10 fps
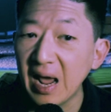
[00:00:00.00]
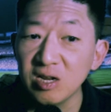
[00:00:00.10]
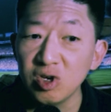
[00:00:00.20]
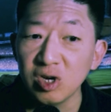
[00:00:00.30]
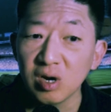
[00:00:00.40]

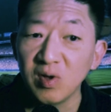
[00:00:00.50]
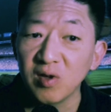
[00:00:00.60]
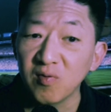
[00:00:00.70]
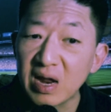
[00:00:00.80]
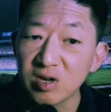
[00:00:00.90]
Last
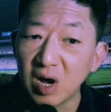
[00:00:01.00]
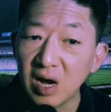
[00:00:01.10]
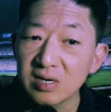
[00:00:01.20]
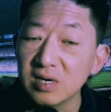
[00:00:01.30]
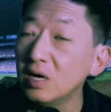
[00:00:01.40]
year with the Red
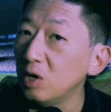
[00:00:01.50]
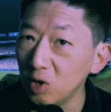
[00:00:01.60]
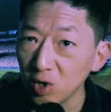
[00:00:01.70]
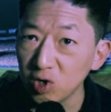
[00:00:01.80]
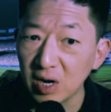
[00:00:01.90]
Sox,
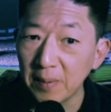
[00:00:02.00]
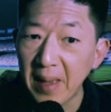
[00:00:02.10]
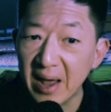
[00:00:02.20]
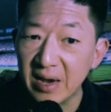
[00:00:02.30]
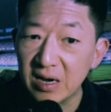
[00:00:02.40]

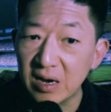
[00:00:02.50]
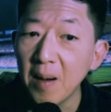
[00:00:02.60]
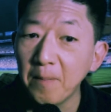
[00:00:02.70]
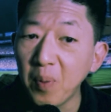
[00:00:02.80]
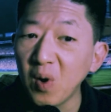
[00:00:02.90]
Yoshida batted
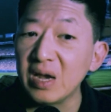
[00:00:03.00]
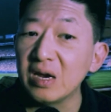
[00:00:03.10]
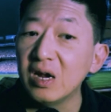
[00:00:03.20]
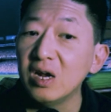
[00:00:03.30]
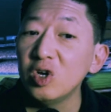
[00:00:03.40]

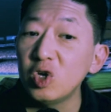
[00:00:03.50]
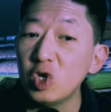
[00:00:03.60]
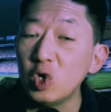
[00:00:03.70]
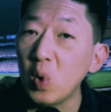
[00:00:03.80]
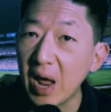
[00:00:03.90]

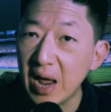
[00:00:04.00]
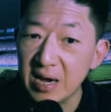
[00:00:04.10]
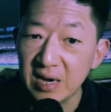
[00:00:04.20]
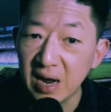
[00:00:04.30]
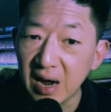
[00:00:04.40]

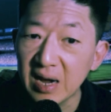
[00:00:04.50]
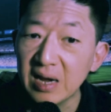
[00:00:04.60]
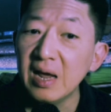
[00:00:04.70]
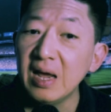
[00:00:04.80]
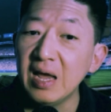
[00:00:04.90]
.289,
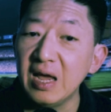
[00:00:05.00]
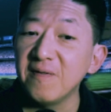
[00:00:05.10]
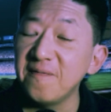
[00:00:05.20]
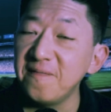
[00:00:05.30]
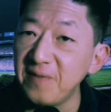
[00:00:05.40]
hit
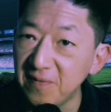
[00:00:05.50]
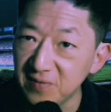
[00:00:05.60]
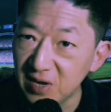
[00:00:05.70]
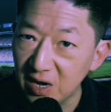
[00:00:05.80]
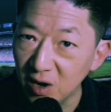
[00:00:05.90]

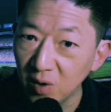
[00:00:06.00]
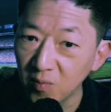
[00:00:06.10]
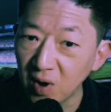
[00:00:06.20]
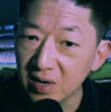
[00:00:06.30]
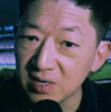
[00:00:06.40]
15 home
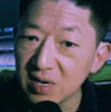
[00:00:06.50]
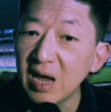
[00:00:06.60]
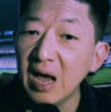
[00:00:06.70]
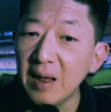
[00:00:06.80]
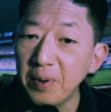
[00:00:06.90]
runs,
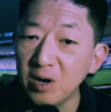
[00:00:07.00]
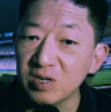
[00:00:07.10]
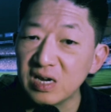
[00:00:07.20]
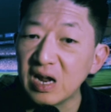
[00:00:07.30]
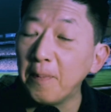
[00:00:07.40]
and posted
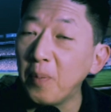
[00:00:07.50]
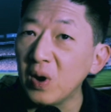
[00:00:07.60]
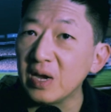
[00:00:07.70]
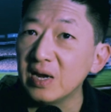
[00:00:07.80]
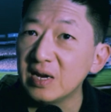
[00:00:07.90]
a
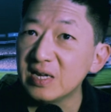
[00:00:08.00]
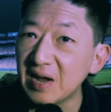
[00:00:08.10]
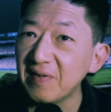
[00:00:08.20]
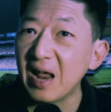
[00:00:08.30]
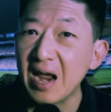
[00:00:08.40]

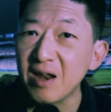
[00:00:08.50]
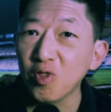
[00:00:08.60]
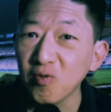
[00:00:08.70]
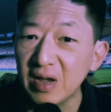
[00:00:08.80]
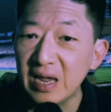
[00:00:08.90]

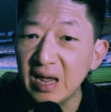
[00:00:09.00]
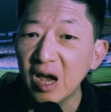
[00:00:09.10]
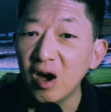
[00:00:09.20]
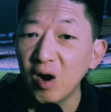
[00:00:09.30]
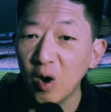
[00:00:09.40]
.783
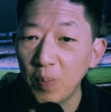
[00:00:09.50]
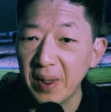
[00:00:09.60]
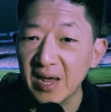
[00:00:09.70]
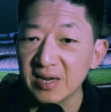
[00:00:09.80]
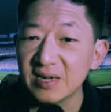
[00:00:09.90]

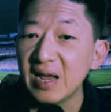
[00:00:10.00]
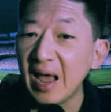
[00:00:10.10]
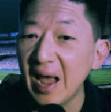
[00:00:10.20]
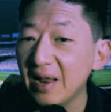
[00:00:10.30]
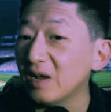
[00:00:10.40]
OPS
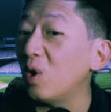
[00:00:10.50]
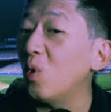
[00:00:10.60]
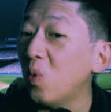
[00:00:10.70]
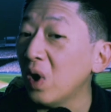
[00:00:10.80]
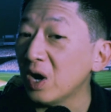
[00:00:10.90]
and a
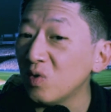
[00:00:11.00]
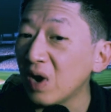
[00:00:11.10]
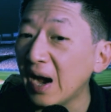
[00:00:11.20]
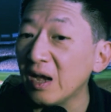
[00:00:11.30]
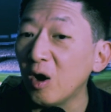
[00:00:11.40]

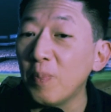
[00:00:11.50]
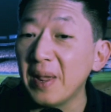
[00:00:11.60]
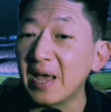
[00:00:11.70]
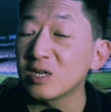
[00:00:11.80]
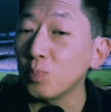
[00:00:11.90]
109
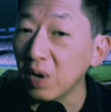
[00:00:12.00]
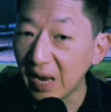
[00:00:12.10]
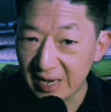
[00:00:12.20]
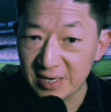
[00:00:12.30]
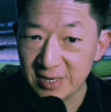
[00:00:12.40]
OPS plus.